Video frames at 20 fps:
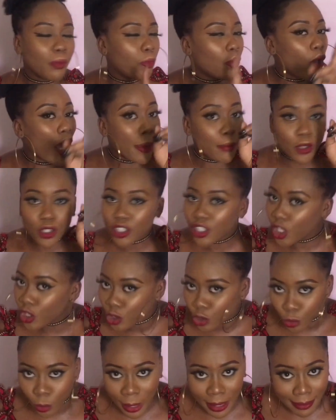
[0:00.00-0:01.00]
But I'm not saying you
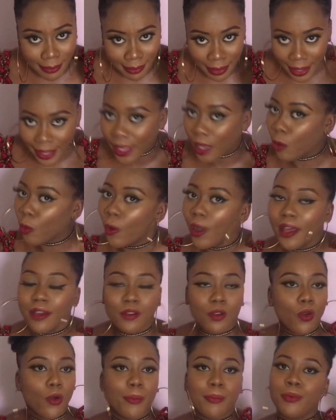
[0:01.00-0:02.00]
should go and lie and go
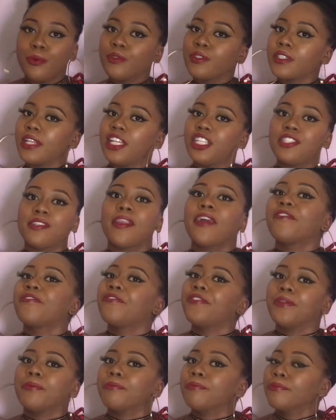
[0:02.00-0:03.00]
and compose Nigerian
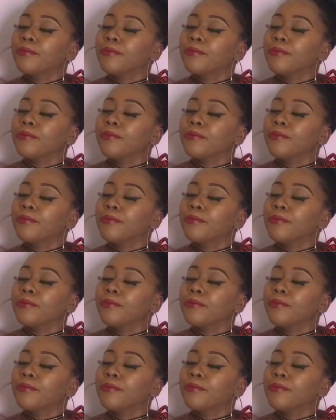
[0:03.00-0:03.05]
film.